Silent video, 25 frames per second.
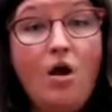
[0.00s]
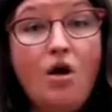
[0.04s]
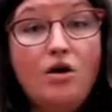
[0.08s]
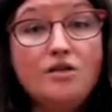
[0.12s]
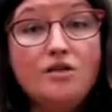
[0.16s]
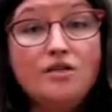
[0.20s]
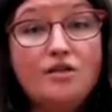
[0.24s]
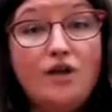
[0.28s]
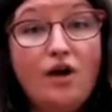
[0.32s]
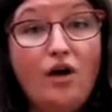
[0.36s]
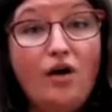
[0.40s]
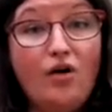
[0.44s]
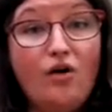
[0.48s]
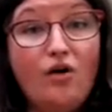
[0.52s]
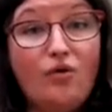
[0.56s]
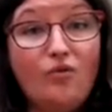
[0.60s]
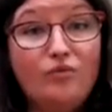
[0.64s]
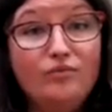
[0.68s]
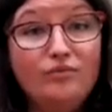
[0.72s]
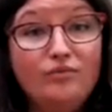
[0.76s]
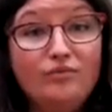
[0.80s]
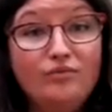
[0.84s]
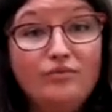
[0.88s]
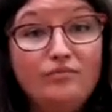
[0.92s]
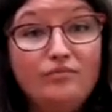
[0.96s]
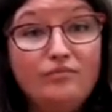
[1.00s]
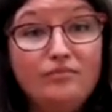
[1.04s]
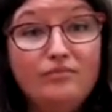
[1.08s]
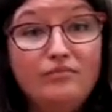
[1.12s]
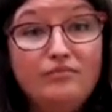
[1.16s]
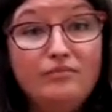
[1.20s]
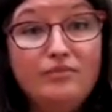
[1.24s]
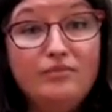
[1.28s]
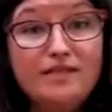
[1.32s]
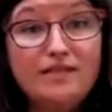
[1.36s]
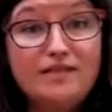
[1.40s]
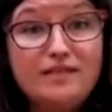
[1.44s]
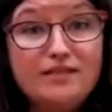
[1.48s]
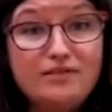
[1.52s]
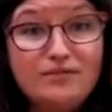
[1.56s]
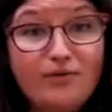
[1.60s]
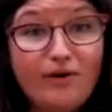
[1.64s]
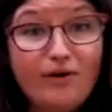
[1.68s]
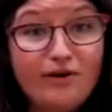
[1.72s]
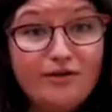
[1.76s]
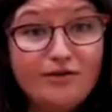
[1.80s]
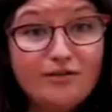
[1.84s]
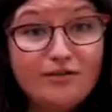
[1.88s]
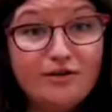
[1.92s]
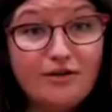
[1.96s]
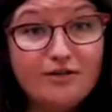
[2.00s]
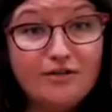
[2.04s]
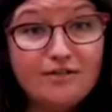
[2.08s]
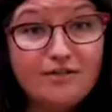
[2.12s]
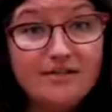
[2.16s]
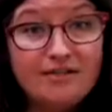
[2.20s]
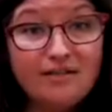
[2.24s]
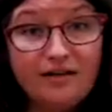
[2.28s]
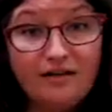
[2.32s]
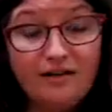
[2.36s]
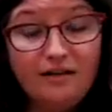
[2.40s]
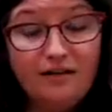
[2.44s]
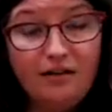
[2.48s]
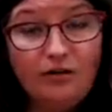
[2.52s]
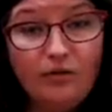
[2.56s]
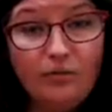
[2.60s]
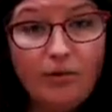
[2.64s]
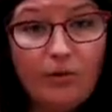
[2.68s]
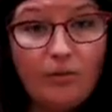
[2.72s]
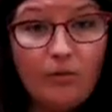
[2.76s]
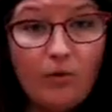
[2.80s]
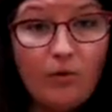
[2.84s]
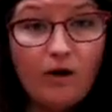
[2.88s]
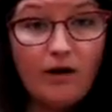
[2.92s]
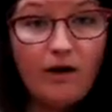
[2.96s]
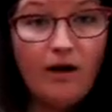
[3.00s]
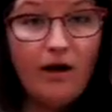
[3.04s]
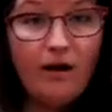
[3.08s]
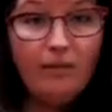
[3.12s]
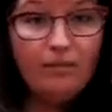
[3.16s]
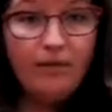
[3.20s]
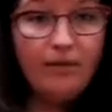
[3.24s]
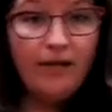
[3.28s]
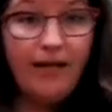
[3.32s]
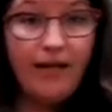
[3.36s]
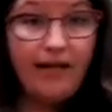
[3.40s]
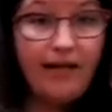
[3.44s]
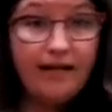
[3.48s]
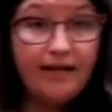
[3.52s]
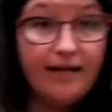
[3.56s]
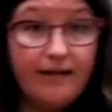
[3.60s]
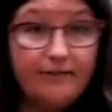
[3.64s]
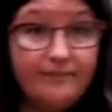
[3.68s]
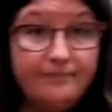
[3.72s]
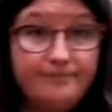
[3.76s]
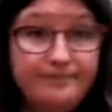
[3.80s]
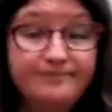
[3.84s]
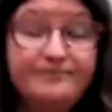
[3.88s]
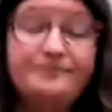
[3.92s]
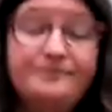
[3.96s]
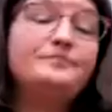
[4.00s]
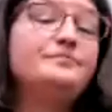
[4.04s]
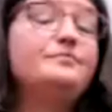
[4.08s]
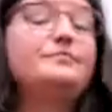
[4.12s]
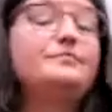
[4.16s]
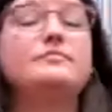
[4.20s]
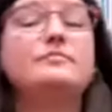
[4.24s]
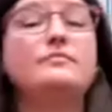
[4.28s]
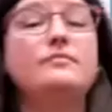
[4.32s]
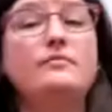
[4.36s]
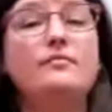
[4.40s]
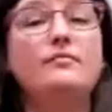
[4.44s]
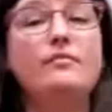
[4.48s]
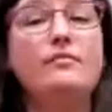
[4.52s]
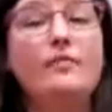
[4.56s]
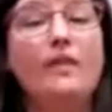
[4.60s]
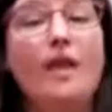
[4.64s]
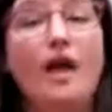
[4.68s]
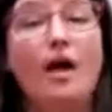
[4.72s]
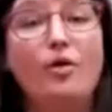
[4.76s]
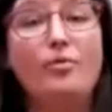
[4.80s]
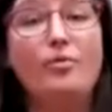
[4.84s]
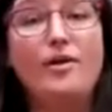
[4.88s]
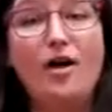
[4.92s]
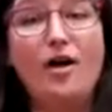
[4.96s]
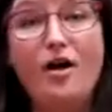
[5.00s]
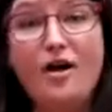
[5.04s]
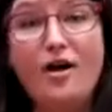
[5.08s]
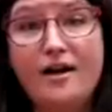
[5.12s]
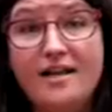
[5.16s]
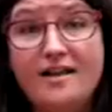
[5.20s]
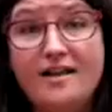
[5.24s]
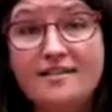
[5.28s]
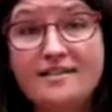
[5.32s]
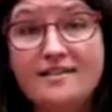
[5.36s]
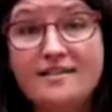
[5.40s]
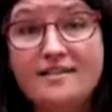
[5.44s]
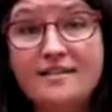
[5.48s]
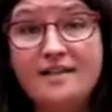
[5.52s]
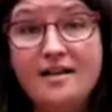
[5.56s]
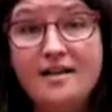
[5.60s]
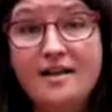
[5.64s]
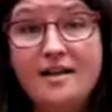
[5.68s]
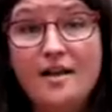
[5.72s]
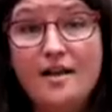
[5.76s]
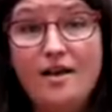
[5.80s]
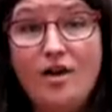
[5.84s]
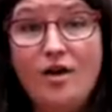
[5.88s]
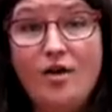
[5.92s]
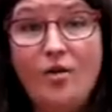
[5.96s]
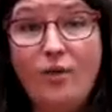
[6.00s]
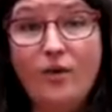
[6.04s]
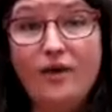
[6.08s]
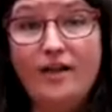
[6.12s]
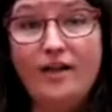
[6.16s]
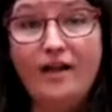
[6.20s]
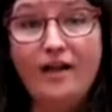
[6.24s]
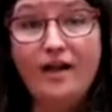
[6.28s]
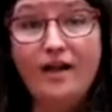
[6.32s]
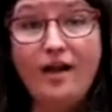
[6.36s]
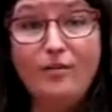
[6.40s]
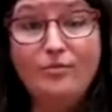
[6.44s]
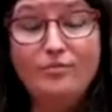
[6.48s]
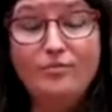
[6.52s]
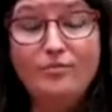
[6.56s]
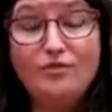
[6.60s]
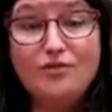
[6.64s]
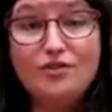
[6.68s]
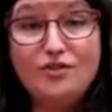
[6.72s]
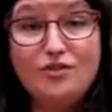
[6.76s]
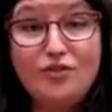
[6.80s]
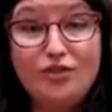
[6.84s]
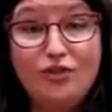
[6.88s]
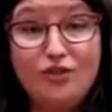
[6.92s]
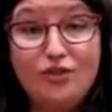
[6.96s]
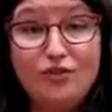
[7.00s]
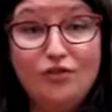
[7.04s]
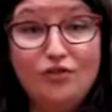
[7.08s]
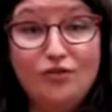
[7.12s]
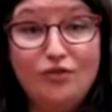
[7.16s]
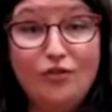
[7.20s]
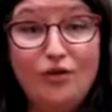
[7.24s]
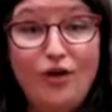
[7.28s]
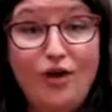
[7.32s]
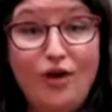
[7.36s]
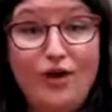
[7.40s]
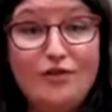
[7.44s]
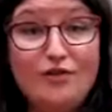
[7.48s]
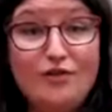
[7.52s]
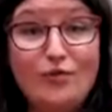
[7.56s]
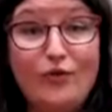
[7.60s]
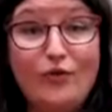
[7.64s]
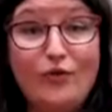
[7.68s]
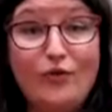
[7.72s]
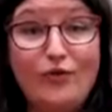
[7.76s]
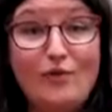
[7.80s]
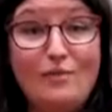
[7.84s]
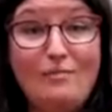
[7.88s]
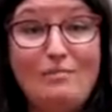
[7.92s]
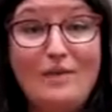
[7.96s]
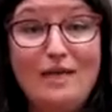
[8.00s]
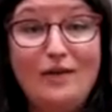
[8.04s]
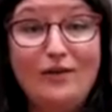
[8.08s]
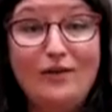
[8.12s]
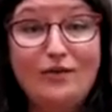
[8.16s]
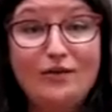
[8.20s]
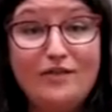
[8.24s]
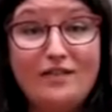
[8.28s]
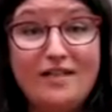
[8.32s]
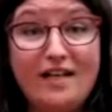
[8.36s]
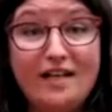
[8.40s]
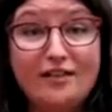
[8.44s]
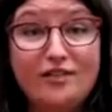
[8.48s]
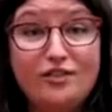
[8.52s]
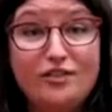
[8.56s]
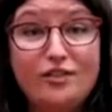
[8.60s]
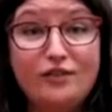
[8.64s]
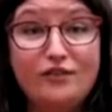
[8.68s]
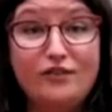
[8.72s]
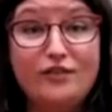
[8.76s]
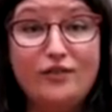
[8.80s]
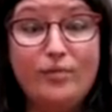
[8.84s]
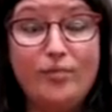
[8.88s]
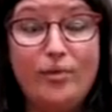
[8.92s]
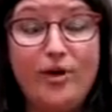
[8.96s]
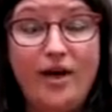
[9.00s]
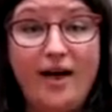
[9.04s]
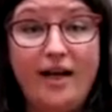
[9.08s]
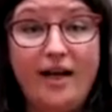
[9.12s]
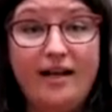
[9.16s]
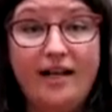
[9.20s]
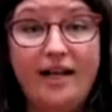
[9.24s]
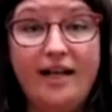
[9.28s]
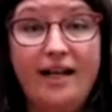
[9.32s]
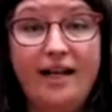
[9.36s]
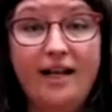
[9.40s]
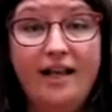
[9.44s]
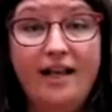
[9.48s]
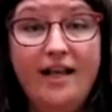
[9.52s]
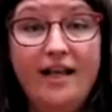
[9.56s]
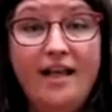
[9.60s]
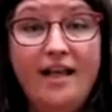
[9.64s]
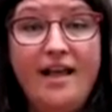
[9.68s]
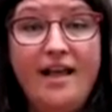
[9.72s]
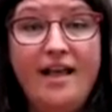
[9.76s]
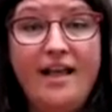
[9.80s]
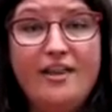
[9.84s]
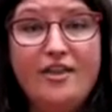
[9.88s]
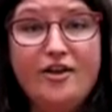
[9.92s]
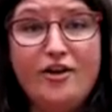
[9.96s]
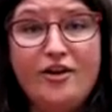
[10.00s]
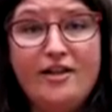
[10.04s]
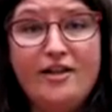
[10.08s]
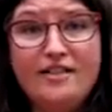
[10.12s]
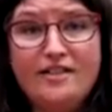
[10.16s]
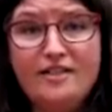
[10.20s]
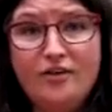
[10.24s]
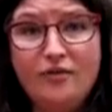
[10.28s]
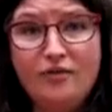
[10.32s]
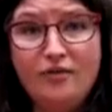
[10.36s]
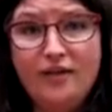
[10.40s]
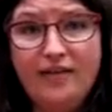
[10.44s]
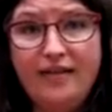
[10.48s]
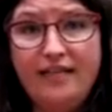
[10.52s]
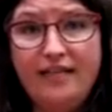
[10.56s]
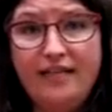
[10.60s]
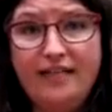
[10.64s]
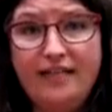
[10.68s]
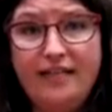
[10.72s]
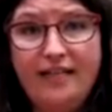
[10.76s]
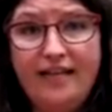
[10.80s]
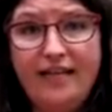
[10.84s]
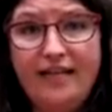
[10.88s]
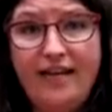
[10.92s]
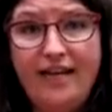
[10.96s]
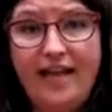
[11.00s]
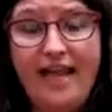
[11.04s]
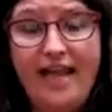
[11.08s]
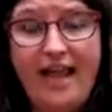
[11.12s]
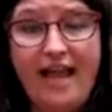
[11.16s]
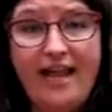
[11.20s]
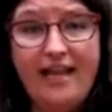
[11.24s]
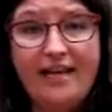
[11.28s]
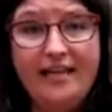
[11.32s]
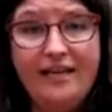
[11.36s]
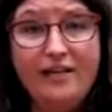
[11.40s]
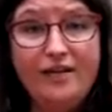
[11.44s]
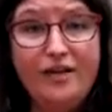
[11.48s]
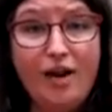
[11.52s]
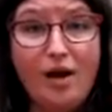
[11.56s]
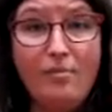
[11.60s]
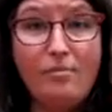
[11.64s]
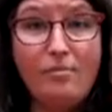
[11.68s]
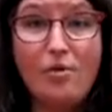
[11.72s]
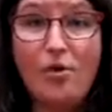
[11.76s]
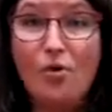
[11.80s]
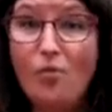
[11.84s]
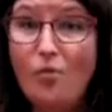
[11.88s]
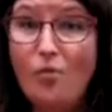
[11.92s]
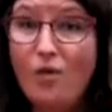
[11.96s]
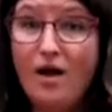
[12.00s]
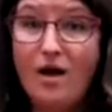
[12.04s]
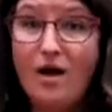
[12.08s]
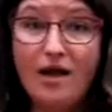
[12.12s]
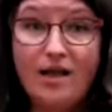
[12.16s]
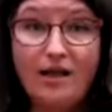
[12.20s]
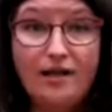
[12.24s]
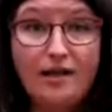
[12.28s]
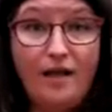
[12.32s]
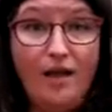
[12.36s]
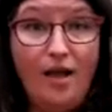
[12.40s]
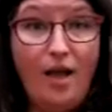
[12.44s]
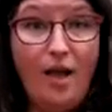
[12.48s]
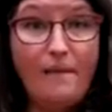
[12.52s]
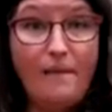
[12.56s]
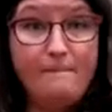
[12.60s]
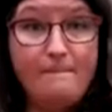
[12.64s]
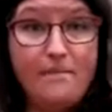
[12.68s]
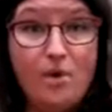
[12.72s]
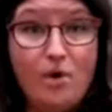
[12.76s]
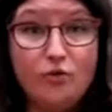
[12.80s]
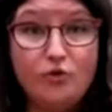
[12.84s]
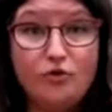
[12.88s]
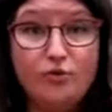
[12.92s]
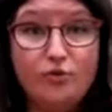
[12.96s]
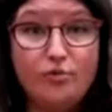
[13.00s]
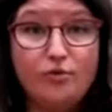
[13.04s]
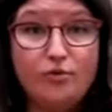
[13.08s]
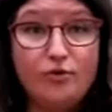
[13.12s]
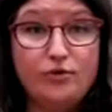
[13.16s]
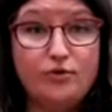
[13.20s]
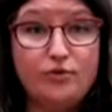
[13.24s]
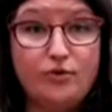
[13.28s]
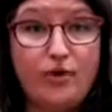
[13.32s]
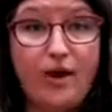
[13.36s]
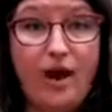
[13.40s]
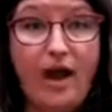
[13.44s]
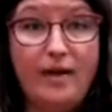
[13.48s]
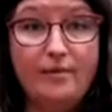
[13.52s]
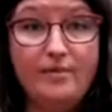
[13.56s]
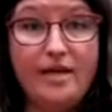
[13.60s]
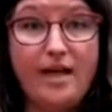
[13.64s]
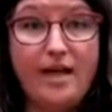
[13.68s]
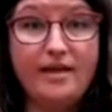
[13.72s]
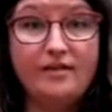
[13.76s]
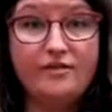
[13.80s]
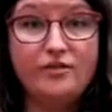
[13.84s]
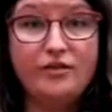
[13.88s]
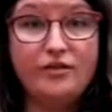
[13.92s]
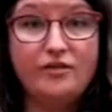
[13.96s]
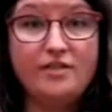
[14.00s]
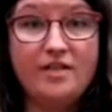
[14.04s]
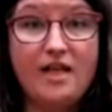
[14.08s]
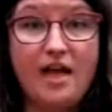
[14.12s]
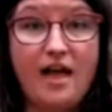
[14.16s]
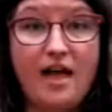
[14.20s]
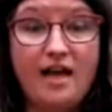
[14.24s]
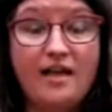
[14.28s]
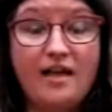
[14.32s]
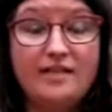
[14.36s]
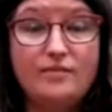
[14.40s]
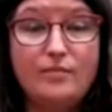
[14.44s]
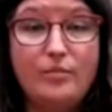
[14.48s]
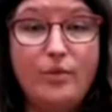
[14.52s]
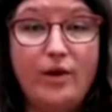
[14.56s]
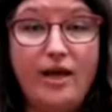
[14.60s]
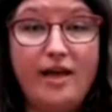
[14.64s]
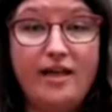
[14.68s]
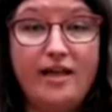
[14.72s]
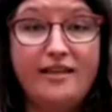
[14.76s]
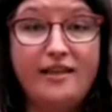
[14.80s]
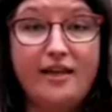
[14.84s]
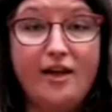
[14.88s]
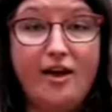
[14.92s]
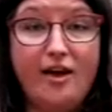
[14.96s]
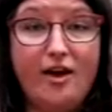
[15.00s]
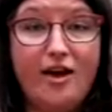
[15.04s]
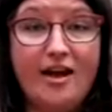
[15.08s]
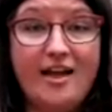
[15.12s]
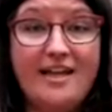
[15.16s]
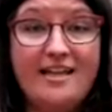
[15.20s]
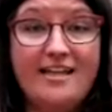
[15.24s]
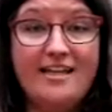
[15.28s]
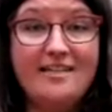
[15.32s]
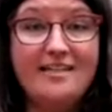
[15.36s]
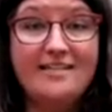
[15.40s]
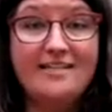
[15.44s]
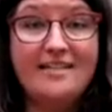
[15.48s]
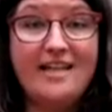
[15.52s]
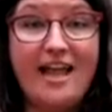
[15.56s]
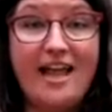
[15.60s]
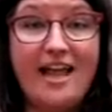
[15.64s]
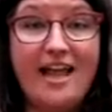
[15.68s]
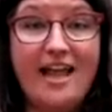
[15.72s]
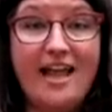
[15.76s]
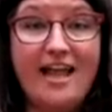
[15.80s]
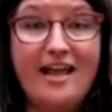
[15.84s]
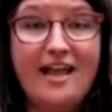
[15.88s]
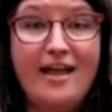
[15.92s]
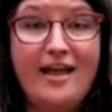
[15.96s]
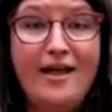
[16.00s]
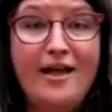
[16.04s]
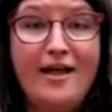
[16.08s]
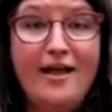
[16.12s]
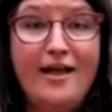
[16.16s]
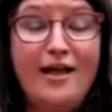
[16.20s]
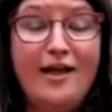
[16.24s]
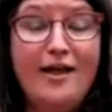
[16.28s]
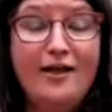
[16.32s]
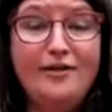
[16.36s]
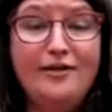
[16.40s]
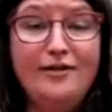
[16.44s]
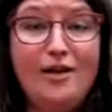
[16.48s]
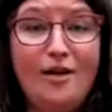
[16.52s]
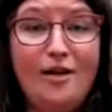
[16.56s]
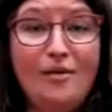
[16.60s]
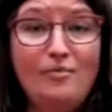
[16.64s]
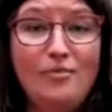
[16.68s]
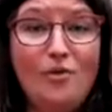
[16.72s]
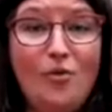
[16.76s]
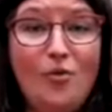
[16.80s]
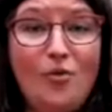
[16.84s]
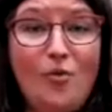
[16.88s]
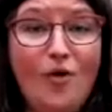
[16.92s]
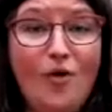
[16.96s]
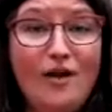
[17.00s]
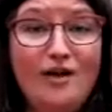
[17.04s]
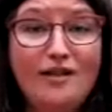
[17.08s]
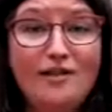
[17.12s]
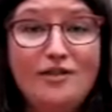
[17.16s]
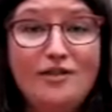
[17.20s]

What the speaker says: So this is where it starts to get a little bit more complicated. I'll be honest, when it comes to sort of the middle section of the body, there isn't really a number one most prescribed exercise, but there is a number 1